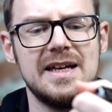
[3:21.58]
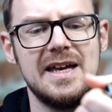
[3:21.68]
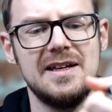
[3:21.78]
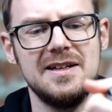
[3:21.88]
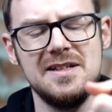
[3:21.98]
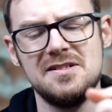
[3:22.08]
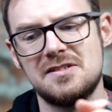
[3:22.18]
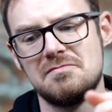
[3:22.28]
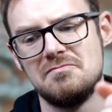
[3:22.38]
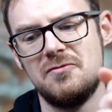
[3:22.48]
It
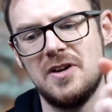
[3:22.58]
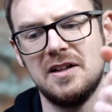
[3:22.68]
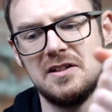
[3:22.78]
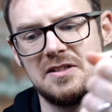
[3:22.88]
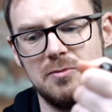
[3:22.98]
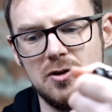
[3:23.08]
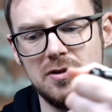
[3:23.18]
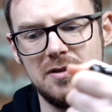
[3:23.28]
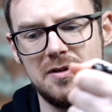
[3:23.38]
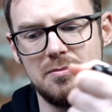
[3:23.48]
is fairly
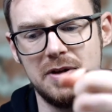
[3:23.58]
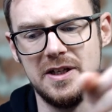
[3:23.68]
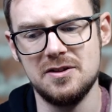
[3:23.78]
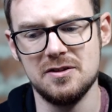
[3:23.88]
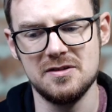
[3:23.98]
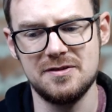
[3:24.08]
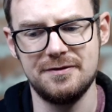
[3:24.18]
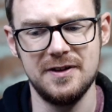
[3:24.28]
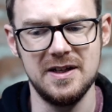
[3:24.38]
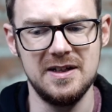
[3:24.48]
small, but it does
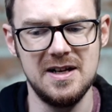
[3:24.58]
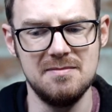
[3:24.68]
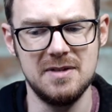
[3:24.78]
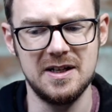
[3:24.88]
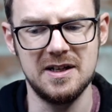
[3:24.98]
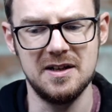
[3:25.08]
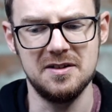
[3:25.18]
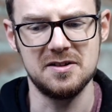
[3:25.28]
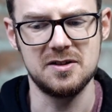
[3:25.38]
fit in my hand